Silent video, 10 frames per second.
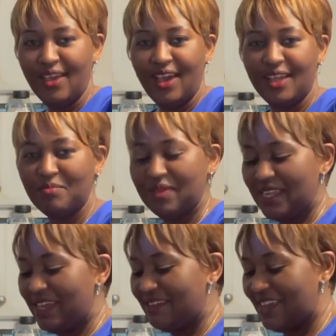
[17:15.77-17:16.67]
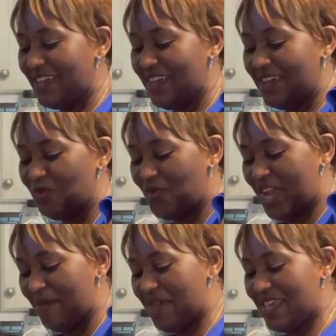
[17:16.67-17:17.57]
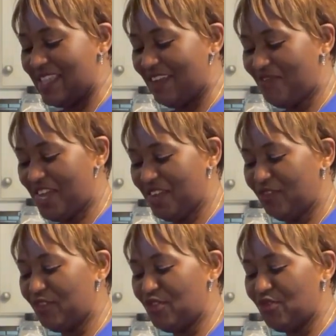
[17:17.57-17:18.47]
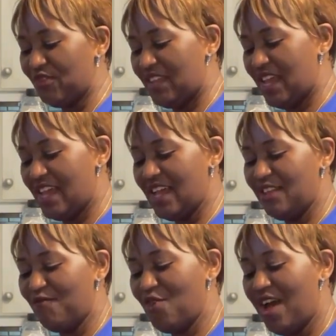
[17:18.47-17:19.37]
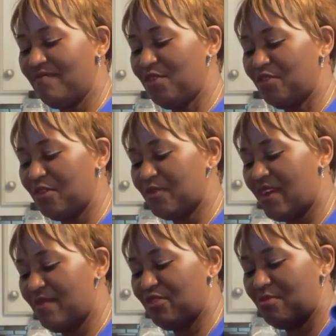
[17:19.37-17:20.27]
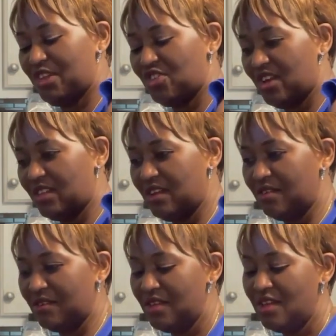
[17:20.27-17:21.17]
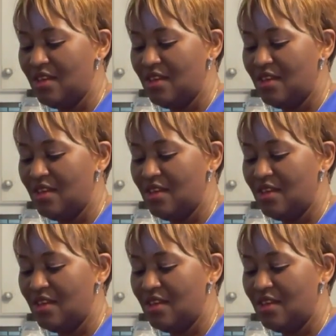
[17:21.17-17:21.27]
And please, again, we are making African stew today, and if you have not subscribed to my channel,